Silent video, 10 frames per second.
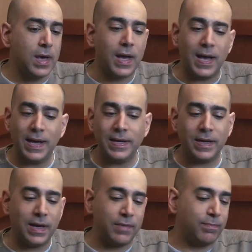
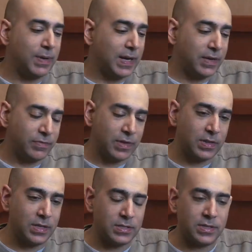I believe
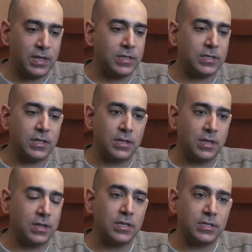that these things,
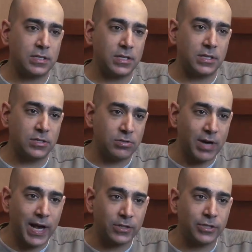that this is a
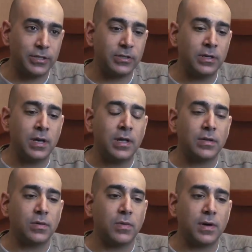distraction,
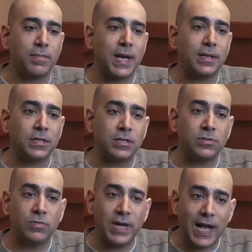that what matters
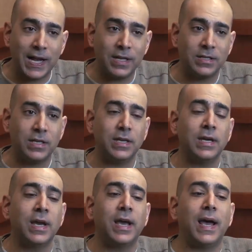is reality,
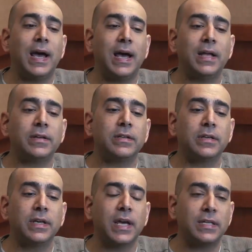and
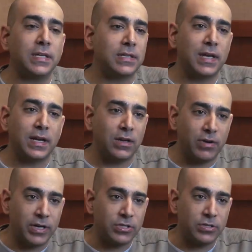getting
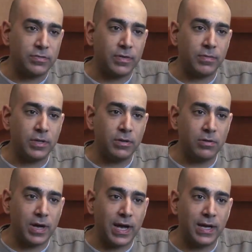declarations from the
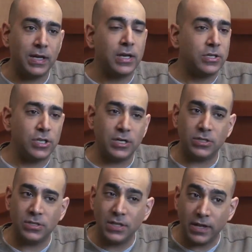UN
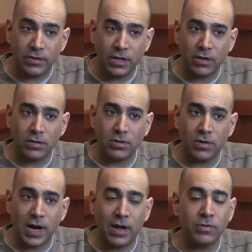changes nothing on the
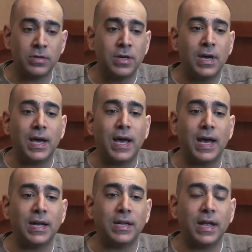ground.
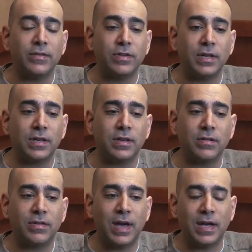And I think
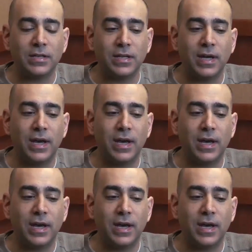that